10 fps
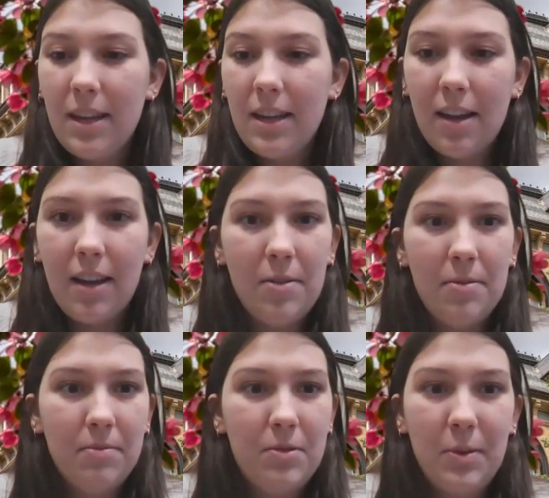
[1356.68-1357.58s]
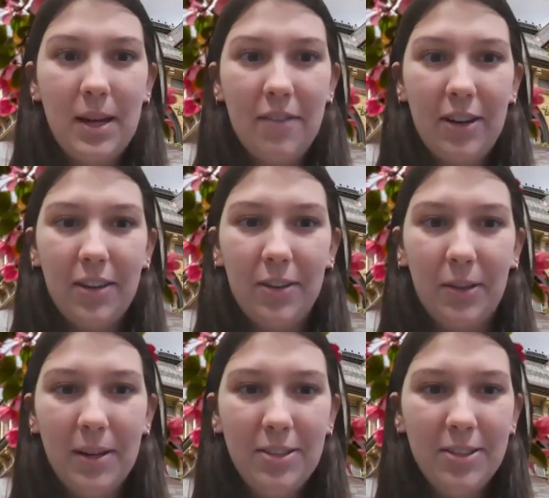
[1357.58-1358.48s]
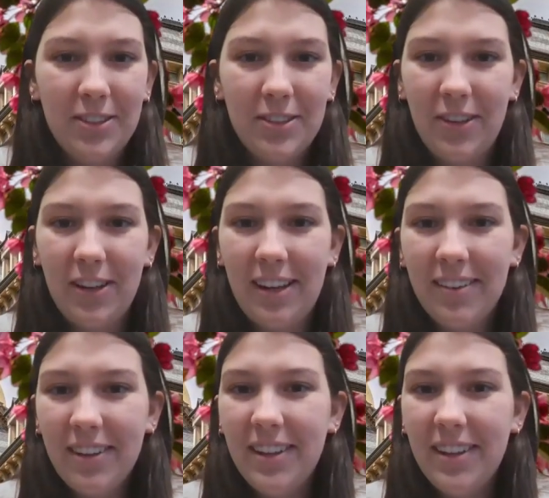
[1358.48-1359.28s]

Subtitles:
Yeah, do we have any other questions for now?